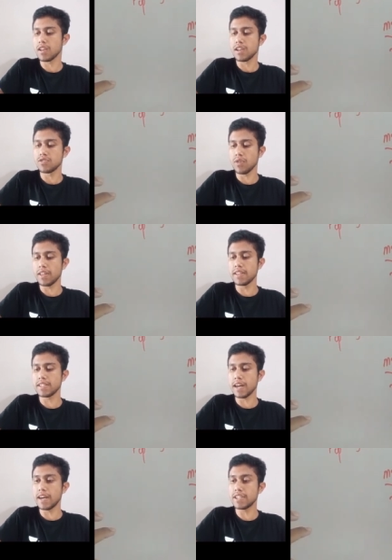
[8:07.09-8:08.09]
So in this
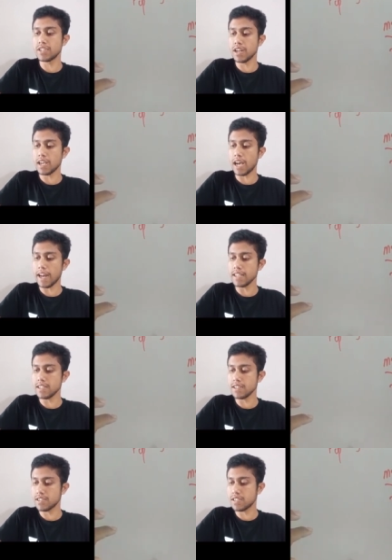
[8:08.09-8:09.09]
condition car is
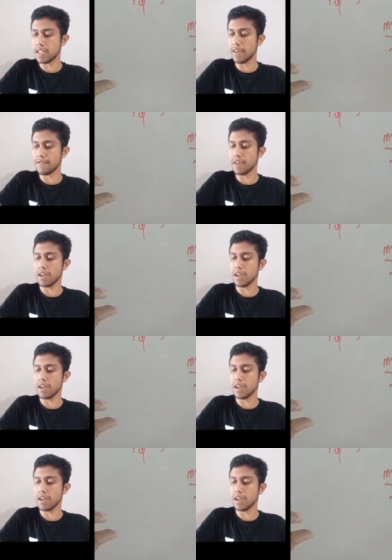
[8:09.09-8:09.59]
safe.